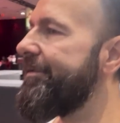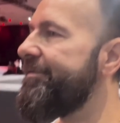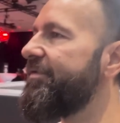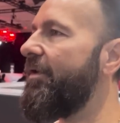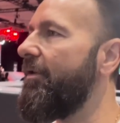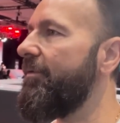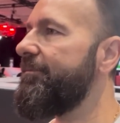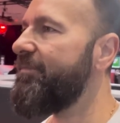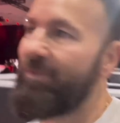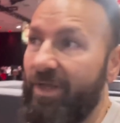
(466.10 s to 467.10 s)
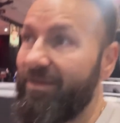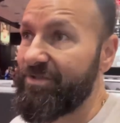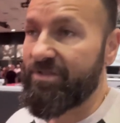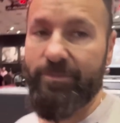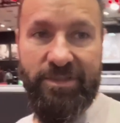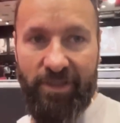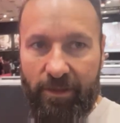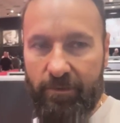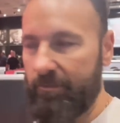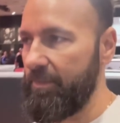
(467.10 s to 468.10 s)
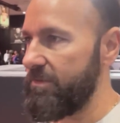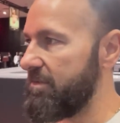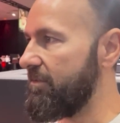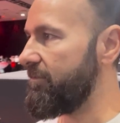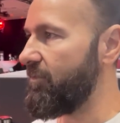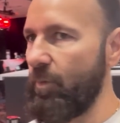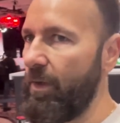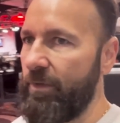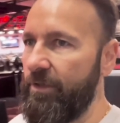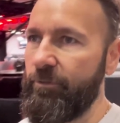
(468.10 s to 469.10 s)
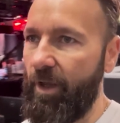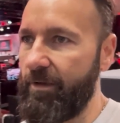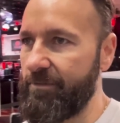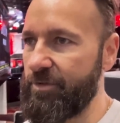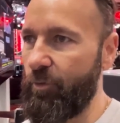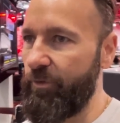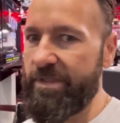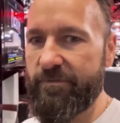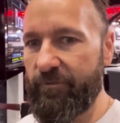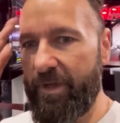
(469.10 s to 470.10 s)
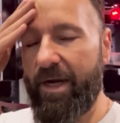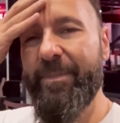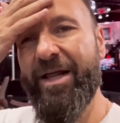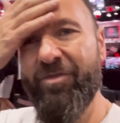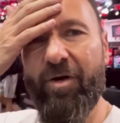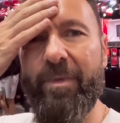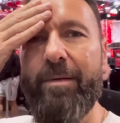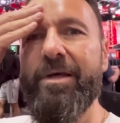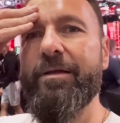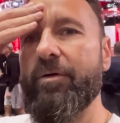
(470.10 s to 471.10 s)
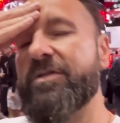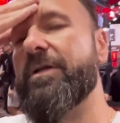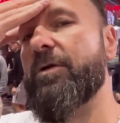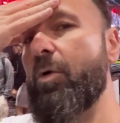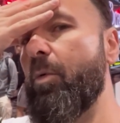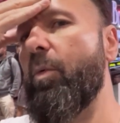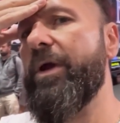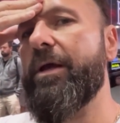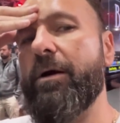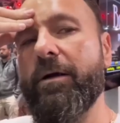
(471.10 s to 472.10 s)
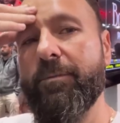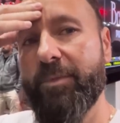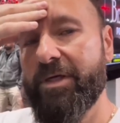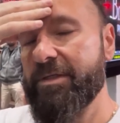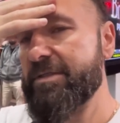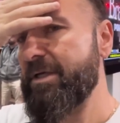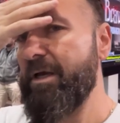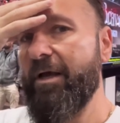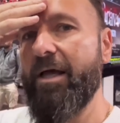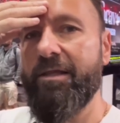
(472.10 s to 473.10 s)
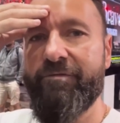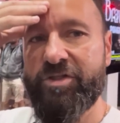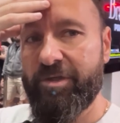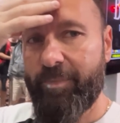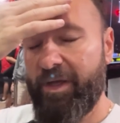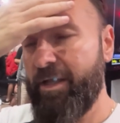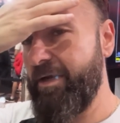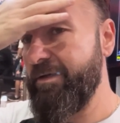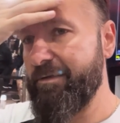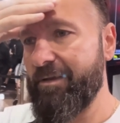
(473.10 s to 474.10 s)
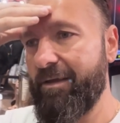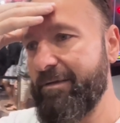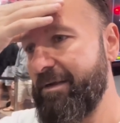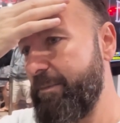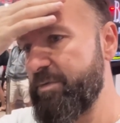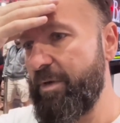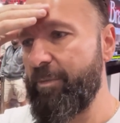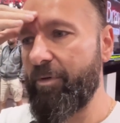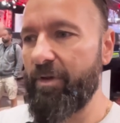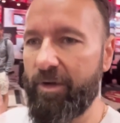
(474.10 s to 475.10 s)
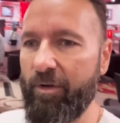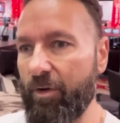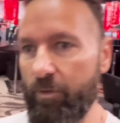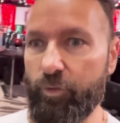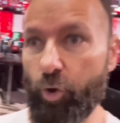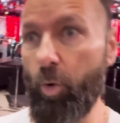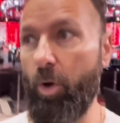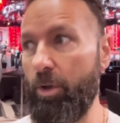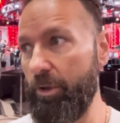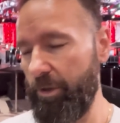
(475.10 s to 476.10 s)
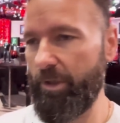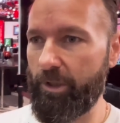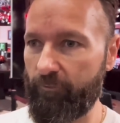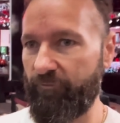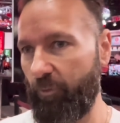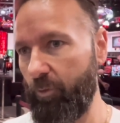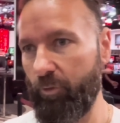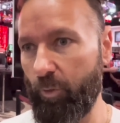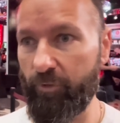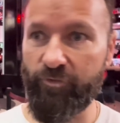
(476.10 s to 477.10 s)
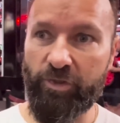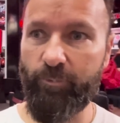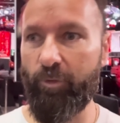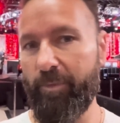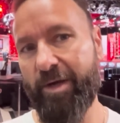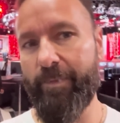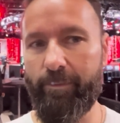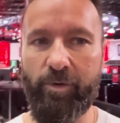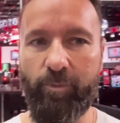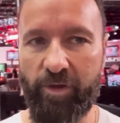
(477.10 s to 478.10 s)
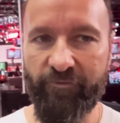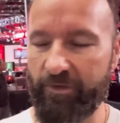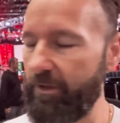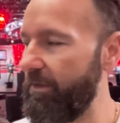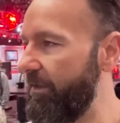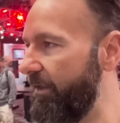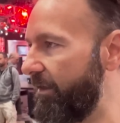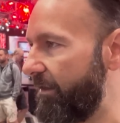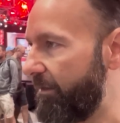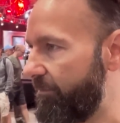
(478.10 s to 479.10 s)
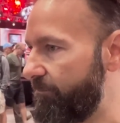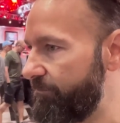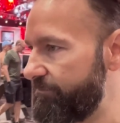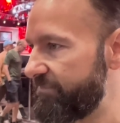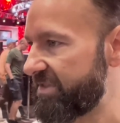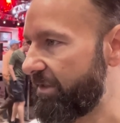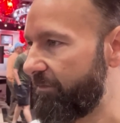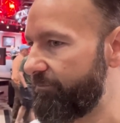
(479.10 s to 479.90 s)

So yeah, that's just a mistake. I mean, no, why would I do that? There's no reason for that. I mean, I thought maybe it looks a little weaker because I leave a chip behind, and a lot of times people are like, "Oh, you go all in, I got to fold." Well, if you keep one back, maybe you're bluffing. Um, so,